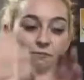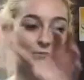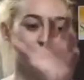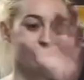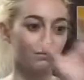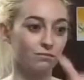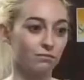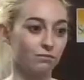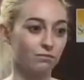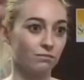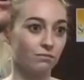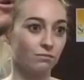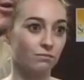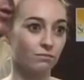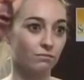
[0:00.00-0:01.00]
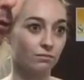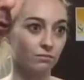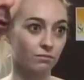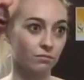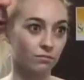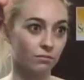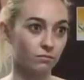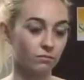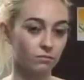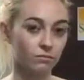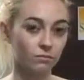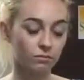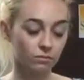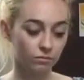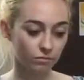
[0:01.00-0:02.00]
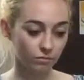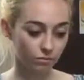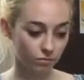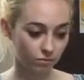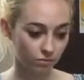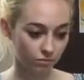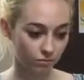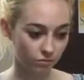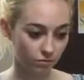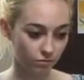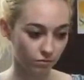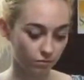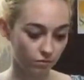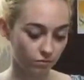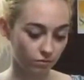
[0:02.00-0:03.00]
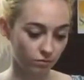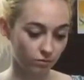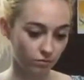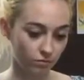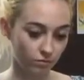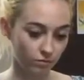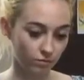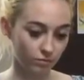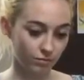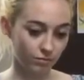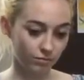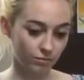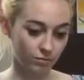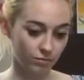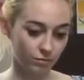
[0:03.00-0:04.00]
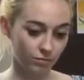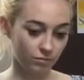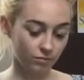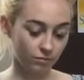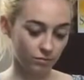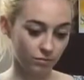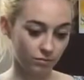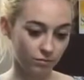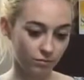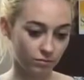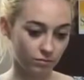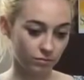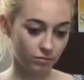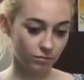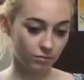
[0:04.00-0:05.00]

(not speaking)